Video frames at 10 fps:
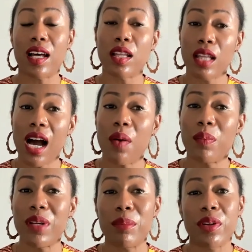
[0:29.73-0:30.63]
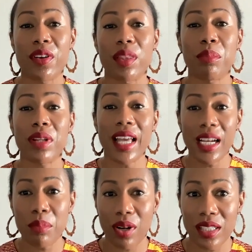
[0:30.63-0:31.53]
a lot when people are in the
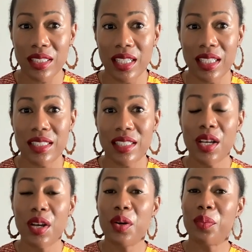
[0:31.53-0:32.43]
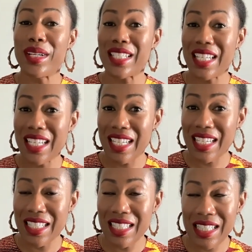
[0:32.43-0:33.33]
planning process, which
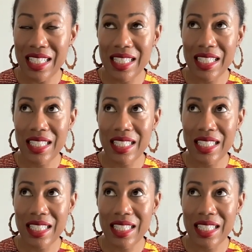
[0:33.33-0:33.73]
is